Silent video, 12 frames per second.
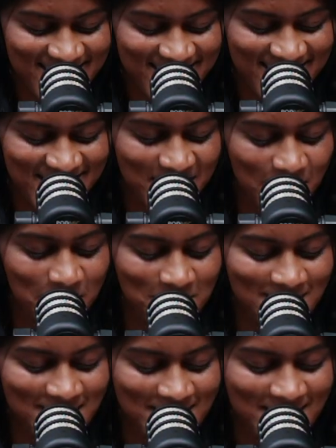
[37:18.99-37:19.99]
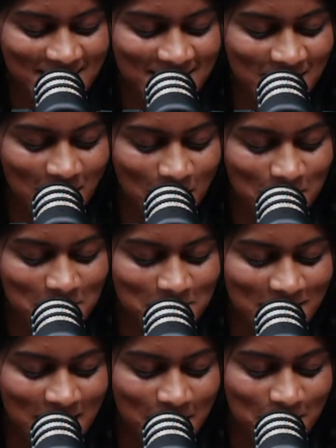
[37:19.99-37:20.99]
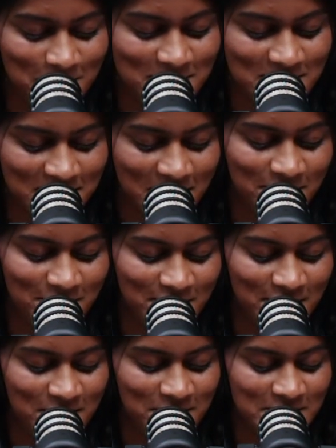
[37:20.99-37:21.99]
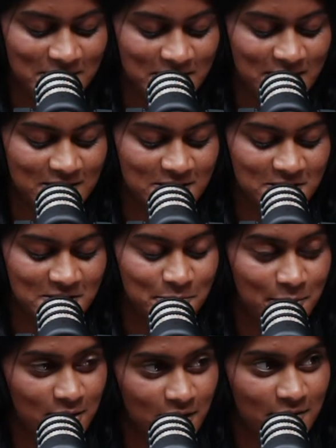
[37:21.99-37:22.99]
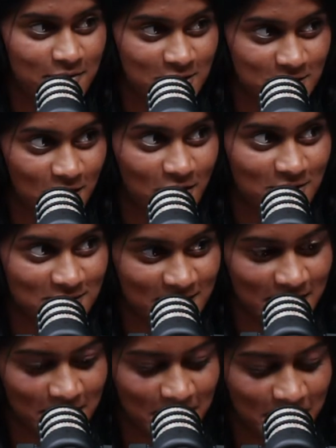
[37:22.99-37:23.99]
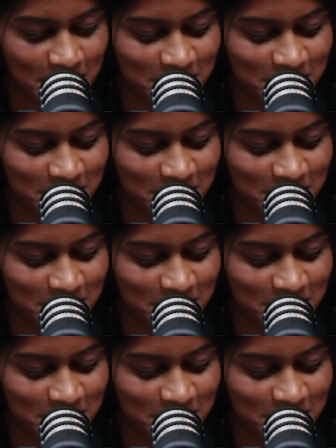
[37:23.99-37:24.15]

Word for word: The only thing that calmed him down was the comfort of his sister's beloved doll, Sarah.